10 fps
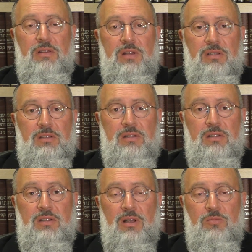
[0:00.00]
that
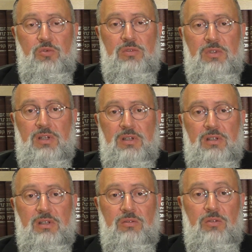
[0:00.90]
the Talmud
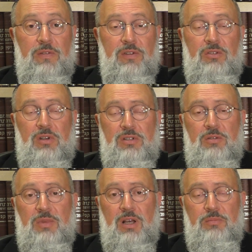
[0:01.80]
and all of the Torah
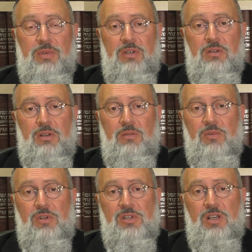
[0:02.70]
Baal Peh
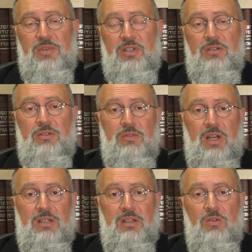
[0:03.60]
was committed to
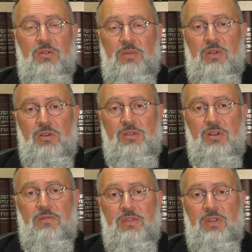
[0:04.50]
writing only because
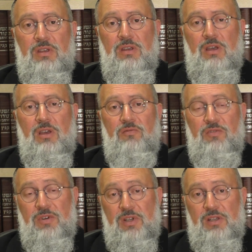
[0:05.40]
of the
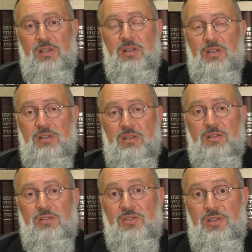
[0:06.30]
very uh,
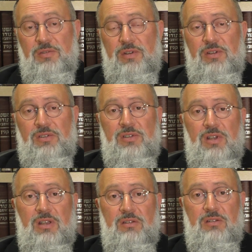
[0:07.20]
serious
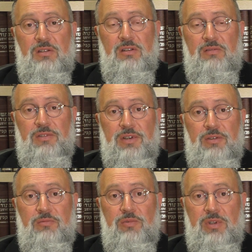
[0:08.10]
and uh,
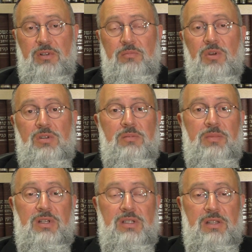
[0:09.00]
very real
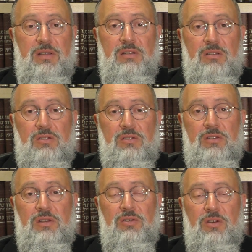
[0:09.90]
possibility that
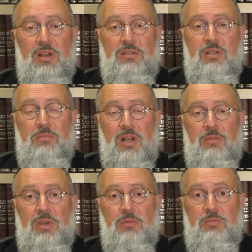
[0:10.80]
the Torah
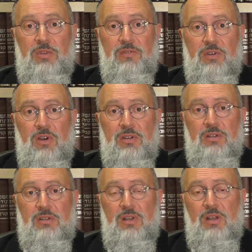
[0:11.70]
Baal Peh would be
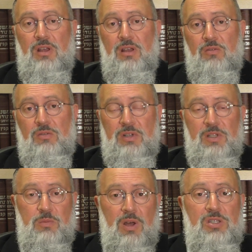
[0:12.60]
forgotten, or at
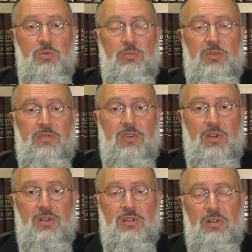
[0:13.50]
least parts would be
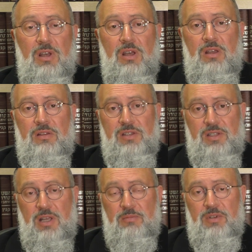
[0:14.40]
forgotten. This
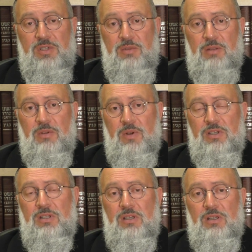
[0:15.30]
statement is made by
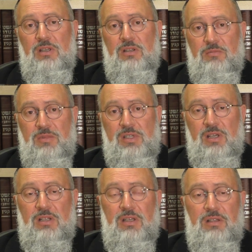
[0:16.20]
Rashi in
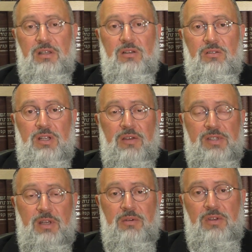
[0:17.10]
Masechet Gittin on Daf
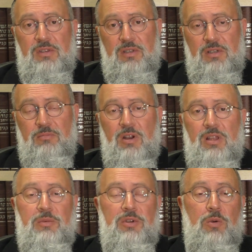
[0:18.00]
Samach, the one
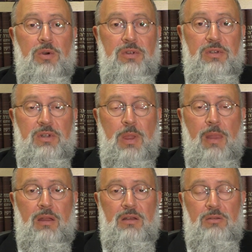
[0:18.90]
that we quoted
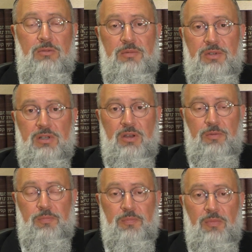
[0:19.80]
a moment
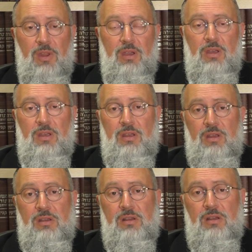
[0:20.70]
ago.
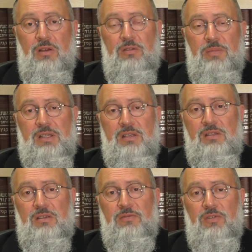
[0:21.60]
On the
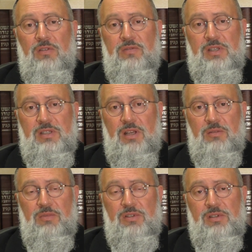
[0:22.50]
basis of, of these
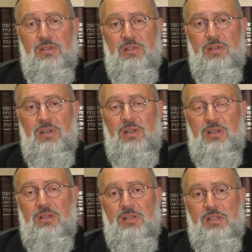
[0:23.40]
statements,
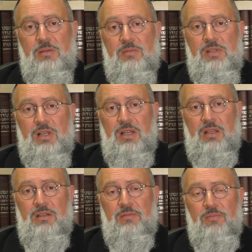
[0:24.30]
uh, it seems
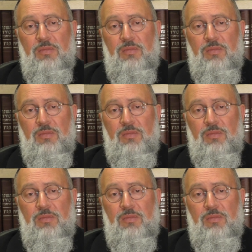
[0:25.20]
clear